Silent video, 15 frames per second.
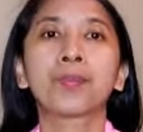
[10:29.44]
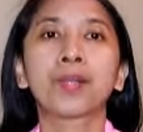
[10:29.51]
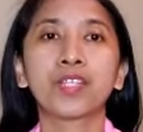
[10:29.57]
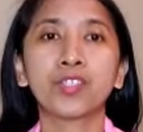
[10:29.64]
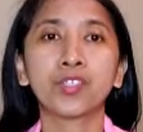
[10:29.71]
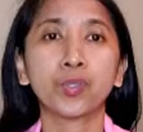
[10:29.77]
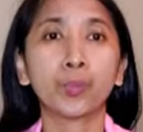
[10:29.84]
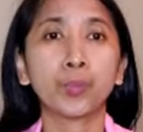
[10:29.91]

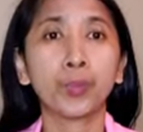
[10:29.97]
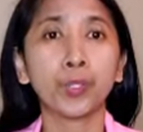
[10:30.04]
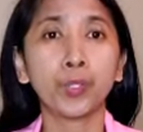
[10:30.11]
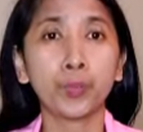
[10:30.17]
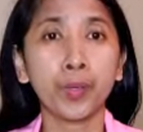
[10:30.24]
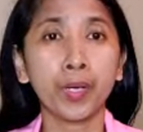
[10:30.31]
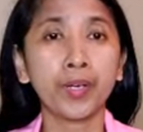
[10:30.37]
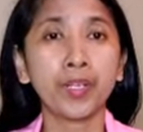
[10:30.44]
plans to
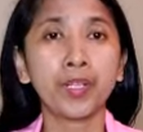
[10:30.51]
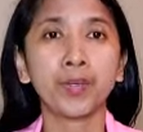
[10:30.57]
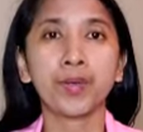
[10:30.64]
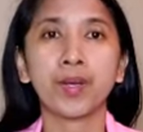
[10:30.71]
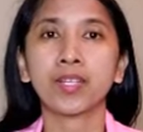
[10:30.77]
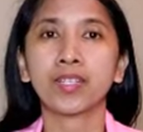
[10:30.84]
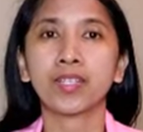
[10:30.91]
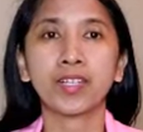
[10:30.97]
prosper
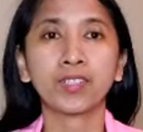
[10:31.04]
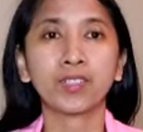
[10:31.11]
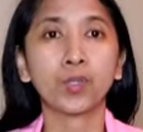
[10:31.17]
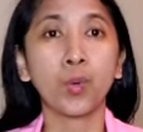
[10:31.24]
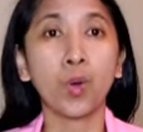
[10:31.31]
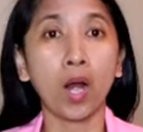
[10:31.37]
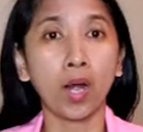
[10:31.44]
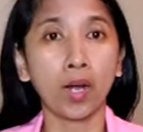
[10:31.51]
you and not
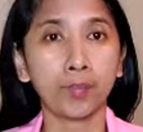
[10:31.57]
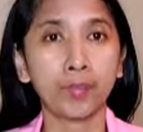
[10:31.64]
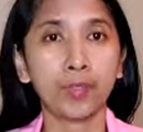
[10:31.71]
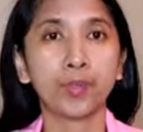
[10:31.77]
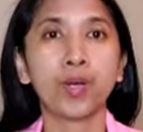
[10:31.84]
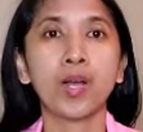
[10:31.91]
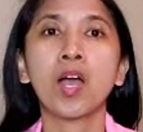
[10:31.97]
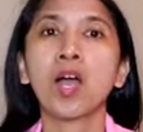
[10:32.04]
to harm
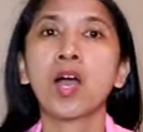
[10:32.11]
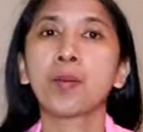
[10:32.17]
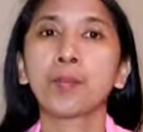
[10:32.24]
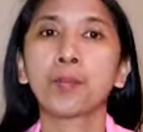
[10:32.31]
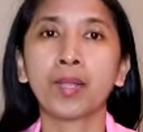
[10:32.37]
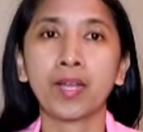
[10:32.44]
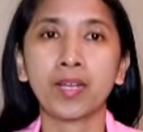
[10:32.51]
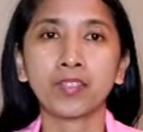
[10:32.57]
you,
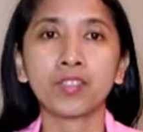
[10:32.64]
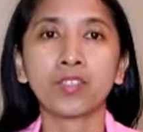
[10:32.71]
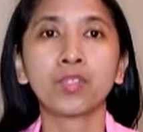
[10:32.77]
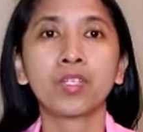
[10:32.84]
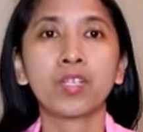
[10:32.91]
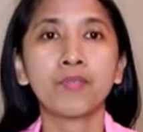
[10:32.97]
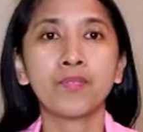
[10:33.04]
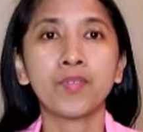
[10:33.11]
plans
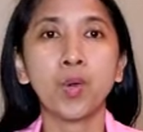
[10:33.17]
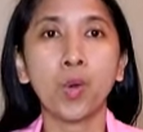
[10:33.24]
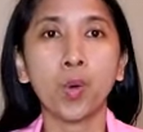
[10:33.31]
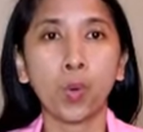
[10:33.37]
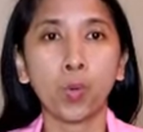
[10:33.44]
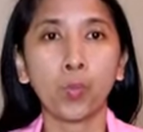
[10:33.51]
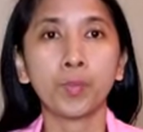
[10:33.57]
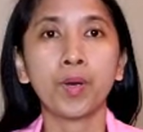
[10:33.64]
to give you
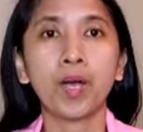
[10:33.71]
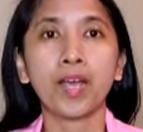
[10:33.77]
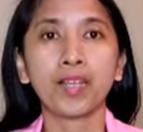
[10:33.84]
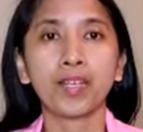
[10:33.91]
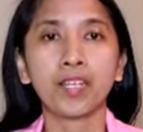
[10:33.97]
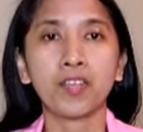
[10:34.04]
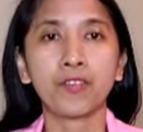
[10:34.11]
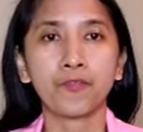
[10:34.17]
hope
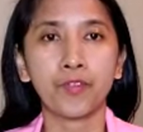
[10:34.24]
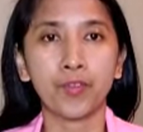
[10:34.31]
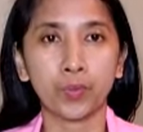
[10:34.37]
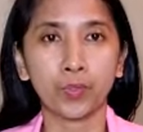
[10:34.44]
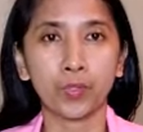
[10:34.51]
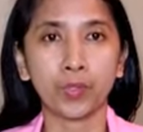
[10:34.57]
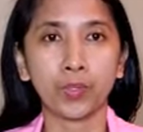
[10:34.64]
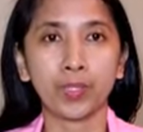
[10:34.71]
and a
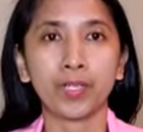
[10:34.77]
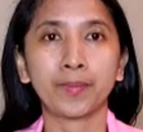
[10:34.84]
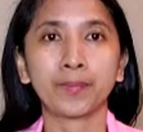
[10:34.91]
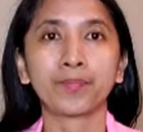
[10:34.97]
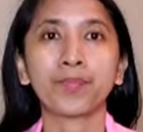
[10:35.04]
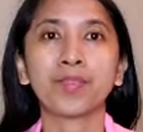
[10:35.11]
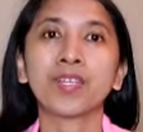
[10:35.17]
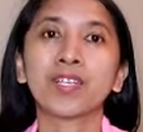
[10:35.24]
future.
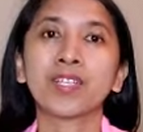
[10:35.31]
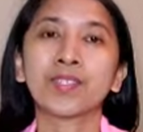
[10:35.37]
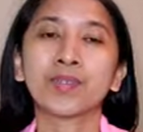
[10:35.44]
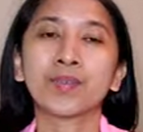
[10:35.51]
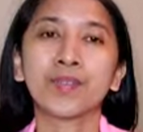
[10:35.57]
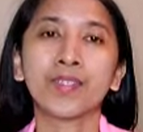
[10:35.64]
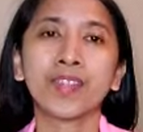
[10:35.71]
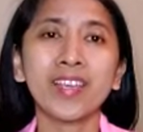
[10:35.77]

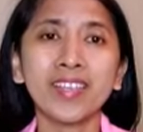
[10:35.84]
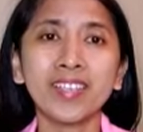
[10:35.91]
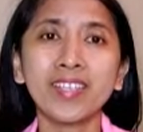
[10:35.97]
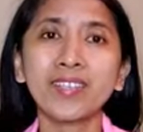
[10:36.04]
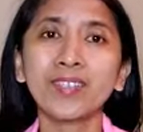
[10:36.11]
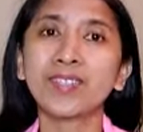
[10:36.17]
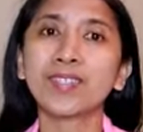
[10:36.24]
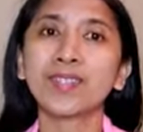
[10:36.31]
So
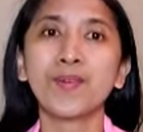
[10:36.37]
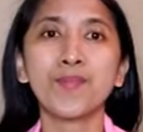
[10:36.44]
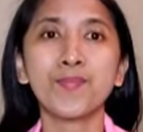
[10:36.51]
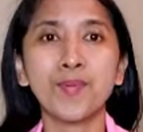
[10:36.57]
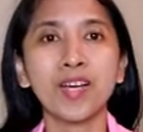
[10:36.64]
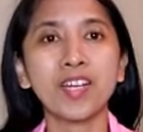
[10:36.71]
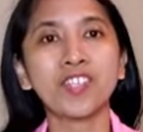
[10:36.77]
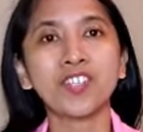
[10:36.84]
thank you so
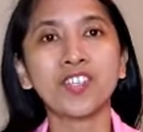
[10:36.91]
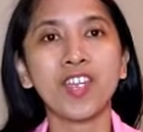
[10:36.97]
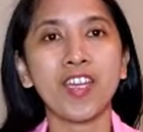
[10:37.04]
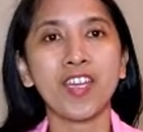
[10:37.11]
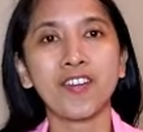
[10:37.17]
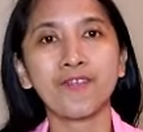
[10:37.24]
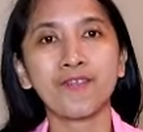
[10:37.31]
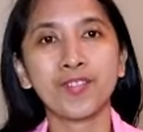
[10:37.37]
much
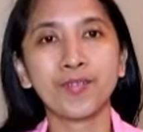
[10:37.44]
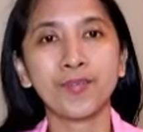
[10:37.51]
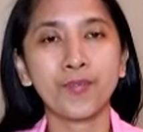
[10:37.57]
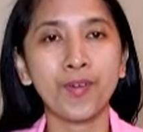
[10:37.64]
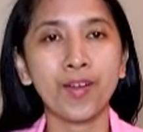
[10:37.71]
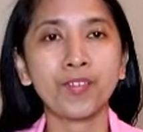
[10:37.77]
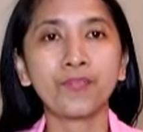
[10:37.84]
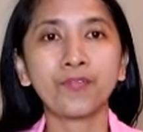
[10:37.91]

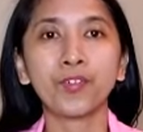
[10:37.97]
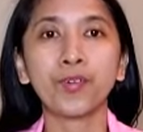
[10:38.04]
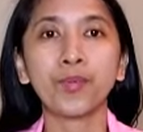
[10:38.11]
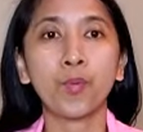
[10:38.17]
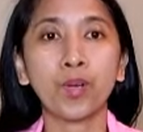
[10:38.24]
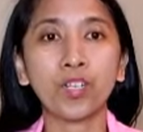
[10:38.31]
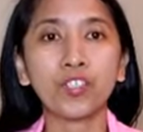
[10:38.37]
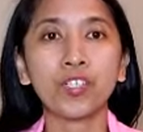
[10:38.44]
everyone
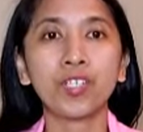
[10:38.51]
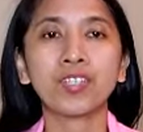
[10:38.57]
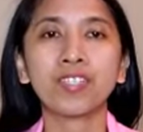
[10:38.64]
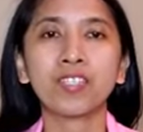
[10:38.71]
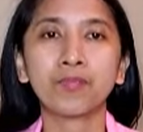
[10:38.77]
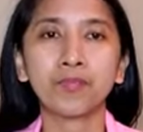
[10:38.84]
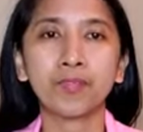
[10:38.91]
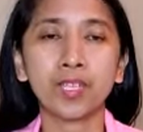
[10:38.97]
for
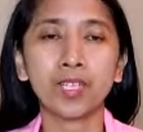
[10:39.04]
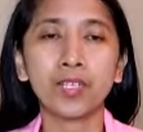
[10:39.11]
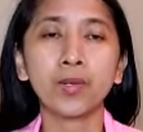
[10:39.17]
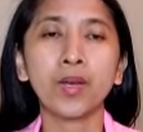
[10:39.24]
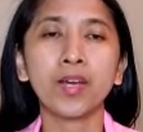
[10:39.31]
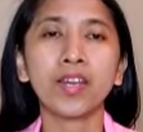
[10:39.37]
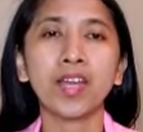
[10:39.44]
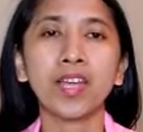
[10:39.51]
watching this
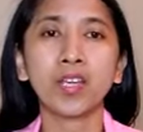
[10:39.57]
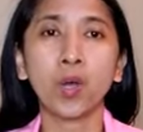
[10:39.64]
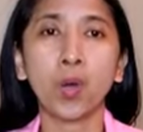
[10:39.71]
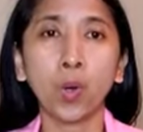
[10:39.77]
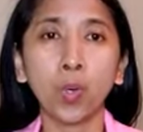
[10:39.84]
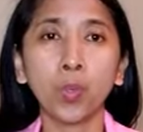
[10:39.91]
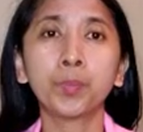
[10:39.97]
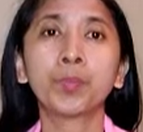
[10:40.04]
video, and I
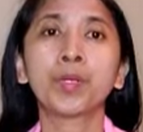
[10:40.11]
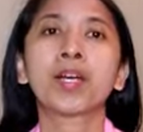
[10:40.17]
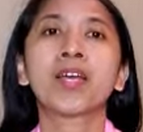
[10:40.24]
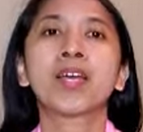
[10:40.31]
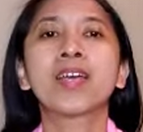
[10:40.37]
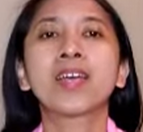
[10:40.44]
hope